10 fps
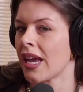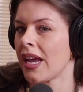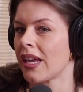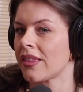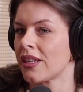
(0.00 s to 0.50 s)

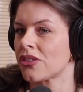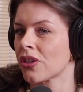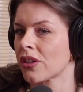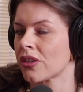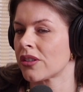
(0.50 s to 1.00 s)
and they
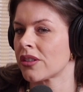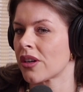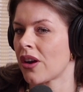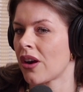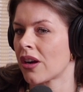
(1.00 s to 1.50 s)
turned
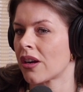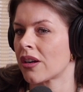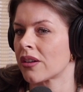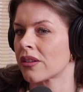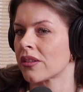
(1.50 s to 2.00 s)

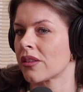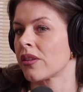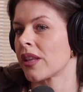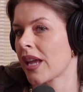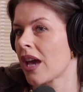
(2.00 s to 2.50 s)

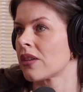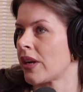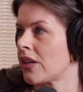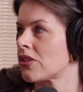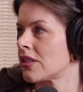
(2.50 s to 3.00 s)
the cattle
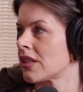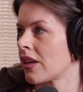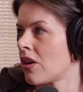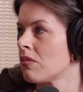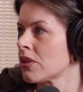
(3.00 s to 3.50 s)
ranch into like
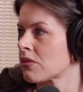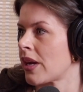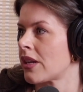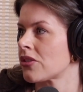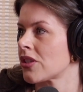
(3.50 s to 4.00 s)
a homeless
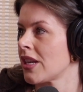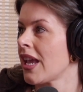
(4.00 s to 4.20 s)
ranch.